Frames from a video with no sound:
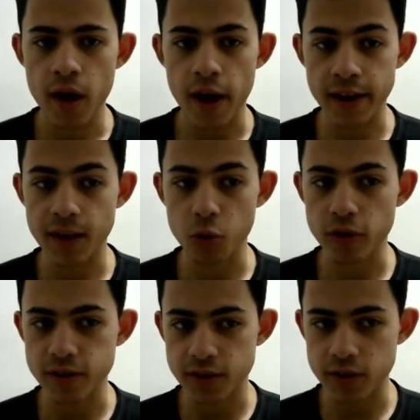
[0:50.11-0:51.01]

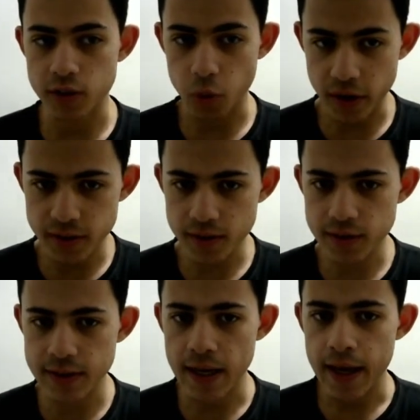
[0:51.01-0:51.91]
AWS EC2
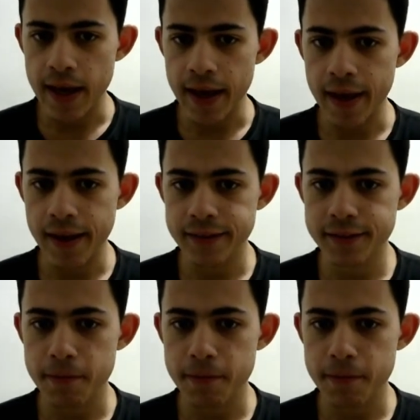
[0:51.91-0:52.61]
instance, and